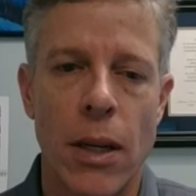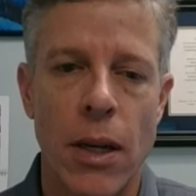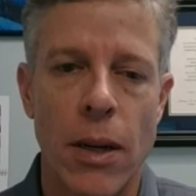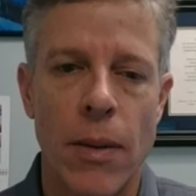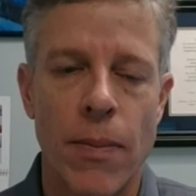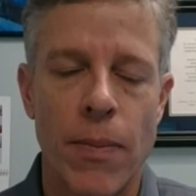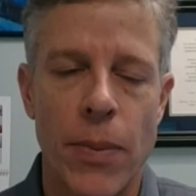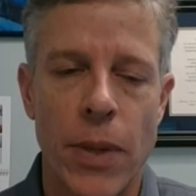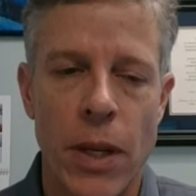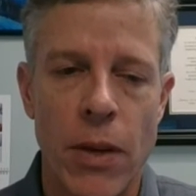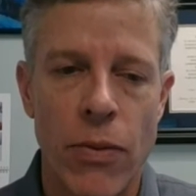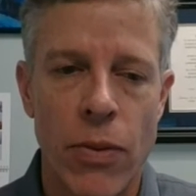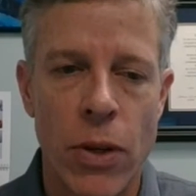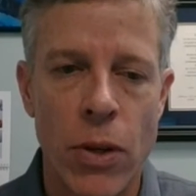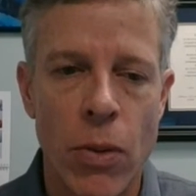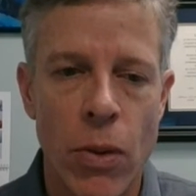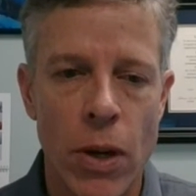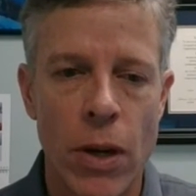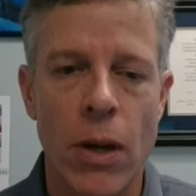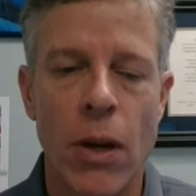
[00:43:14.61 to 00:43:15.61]
Um, if
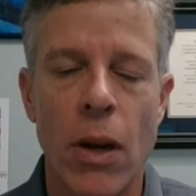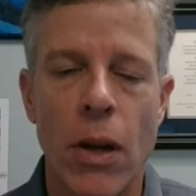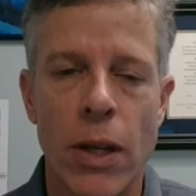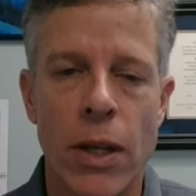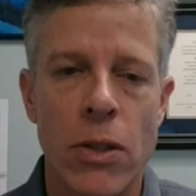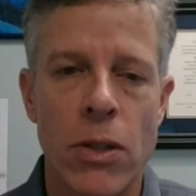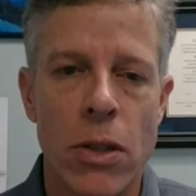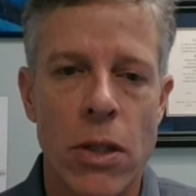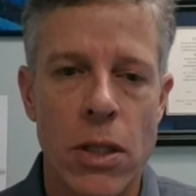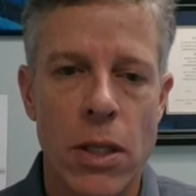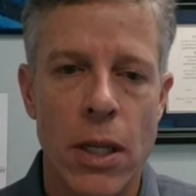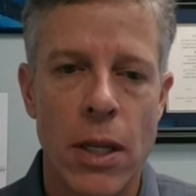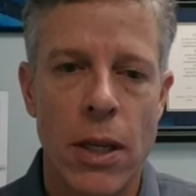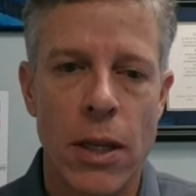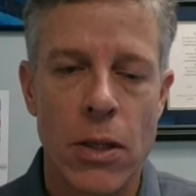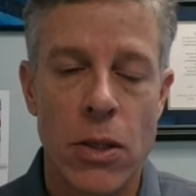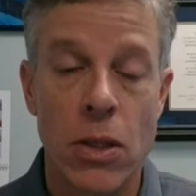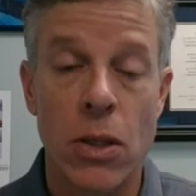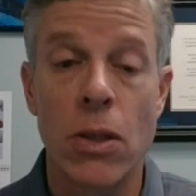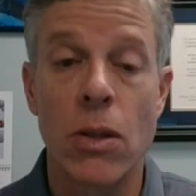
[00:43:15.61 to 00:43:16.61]
you were at all interested
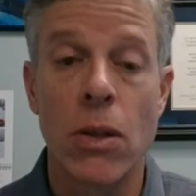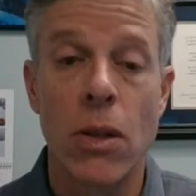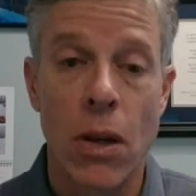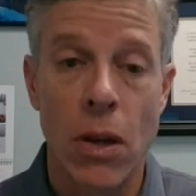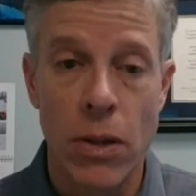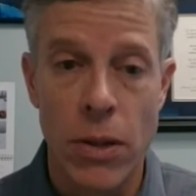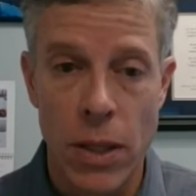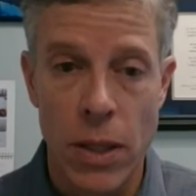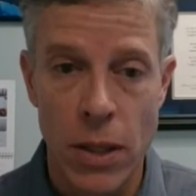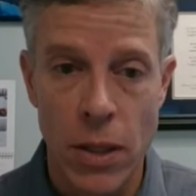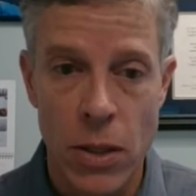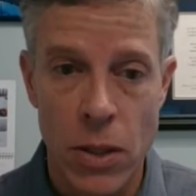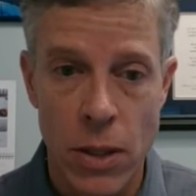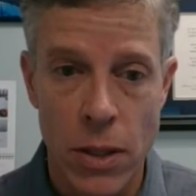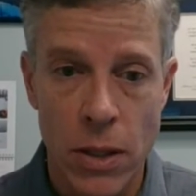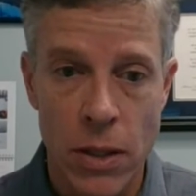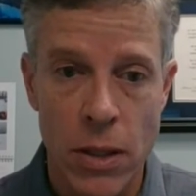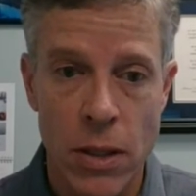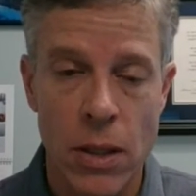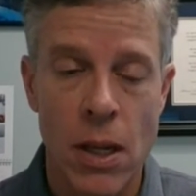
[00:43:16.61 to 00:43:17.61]
in this, do your own
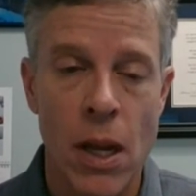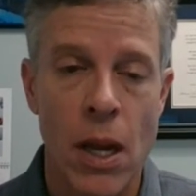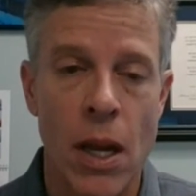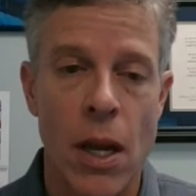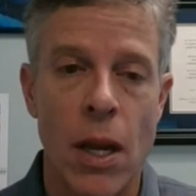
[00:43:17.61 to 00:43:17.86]
diligence.